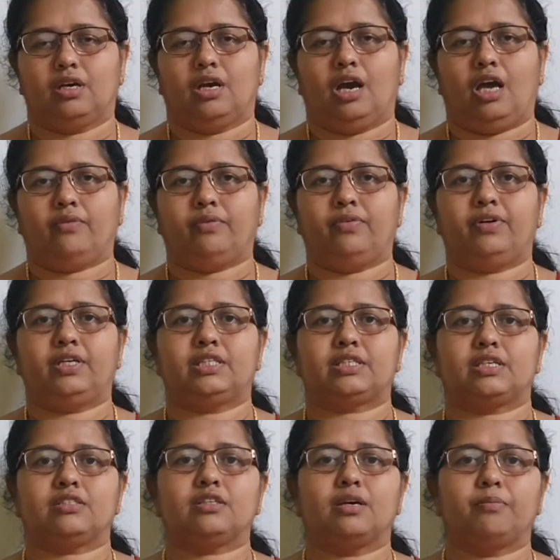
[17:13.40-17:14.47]
And we will
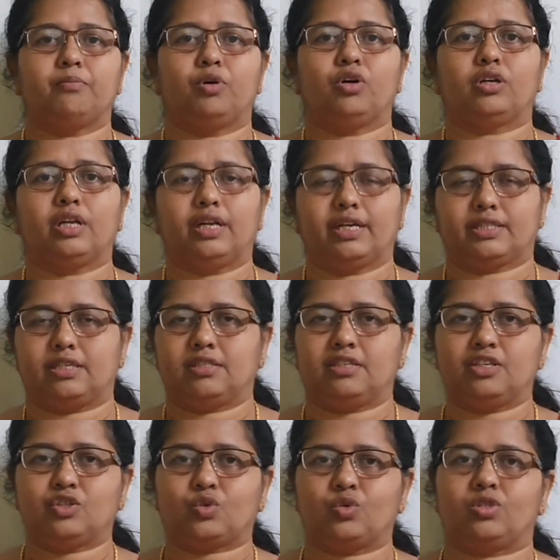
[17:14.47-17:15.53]
discuss the important
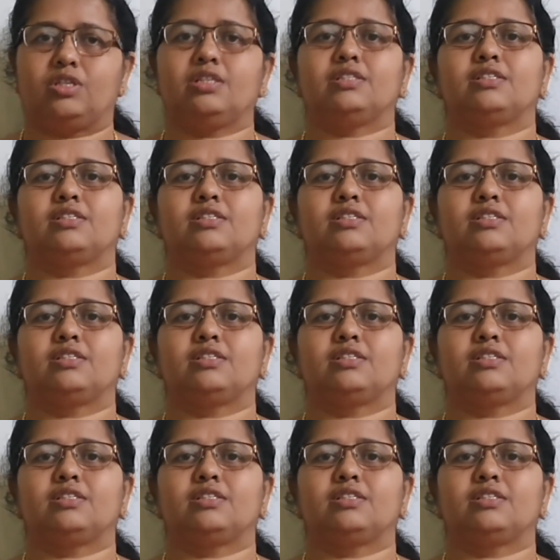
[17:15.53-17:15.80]
exercise questions